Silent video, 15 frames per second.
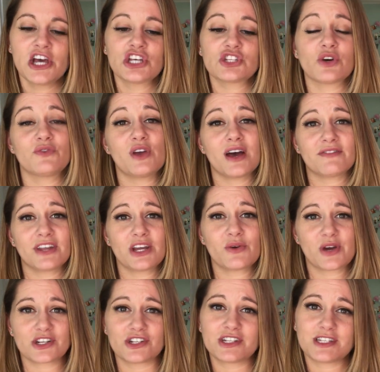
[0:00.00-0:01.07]
So if you have any
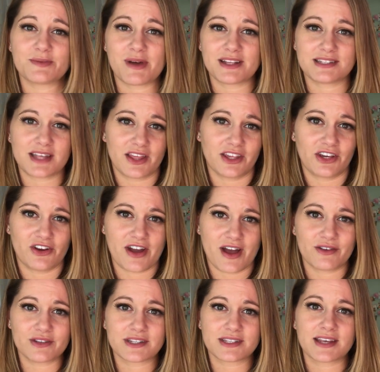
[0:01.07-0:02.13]
questions about selling your
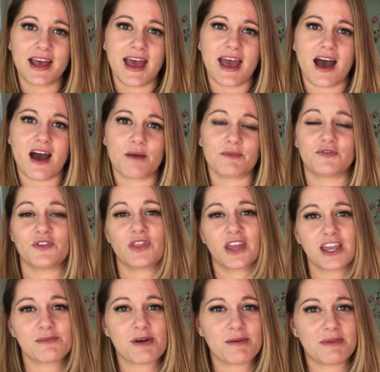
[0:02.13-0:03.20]
house, um, if you're
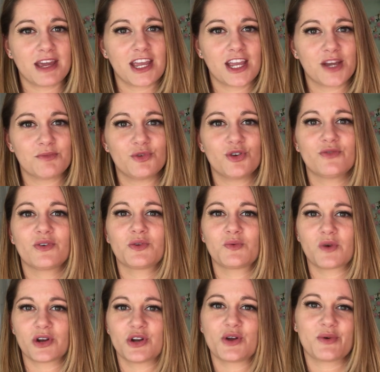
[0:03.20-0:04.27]
thinking about making a move and you
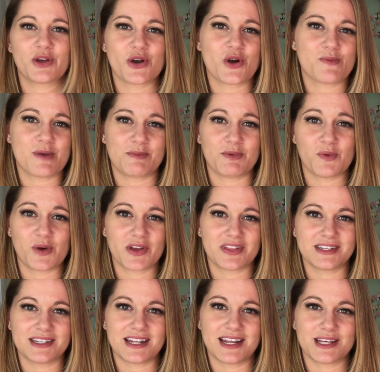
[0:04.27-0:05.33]
want to know what your home might be worth
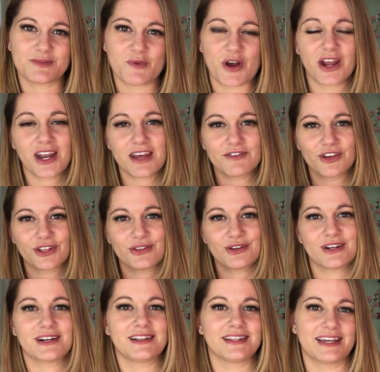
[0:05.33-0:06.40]
in today's market, I've
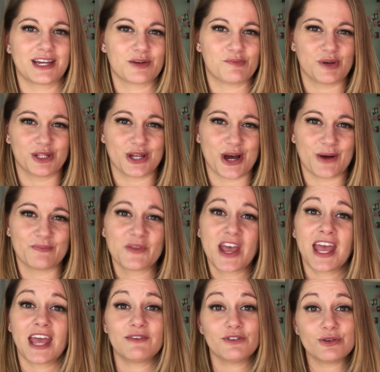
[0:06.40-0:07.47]
included a link below.
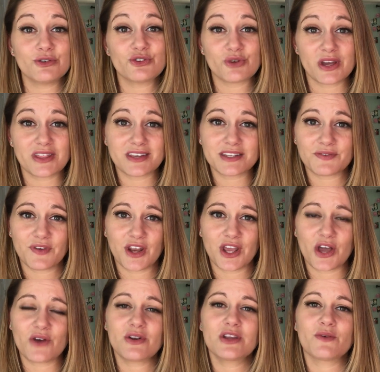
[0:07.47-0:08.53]
If you enjoyed this
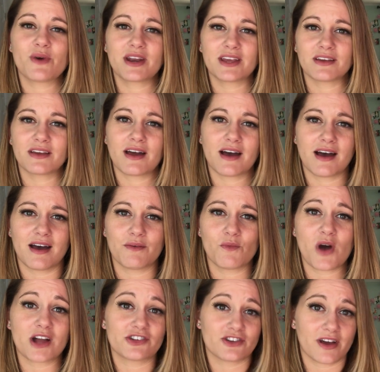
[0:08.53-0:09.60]
video and you want to uh,
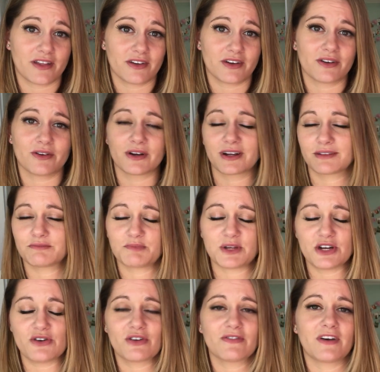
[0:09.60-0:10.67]
watch other or
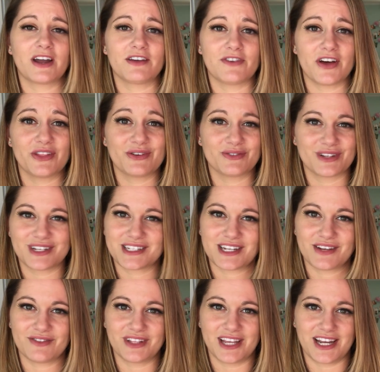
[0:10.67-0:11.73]
be notified of other real
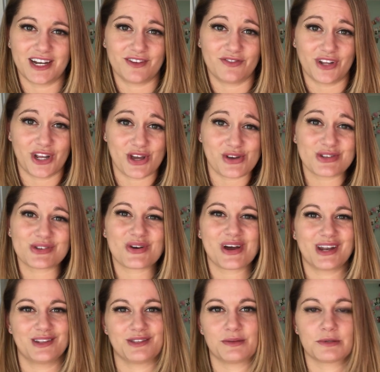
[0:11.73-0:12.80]
estate related videos, go
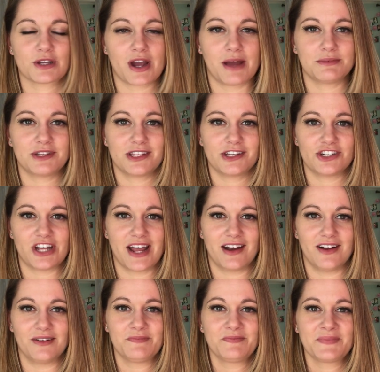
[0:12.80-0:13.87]
ahead and subscribe to the
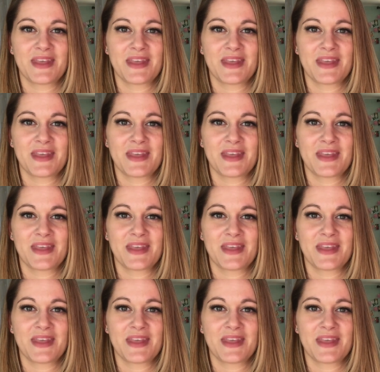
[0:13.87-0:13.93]
channel.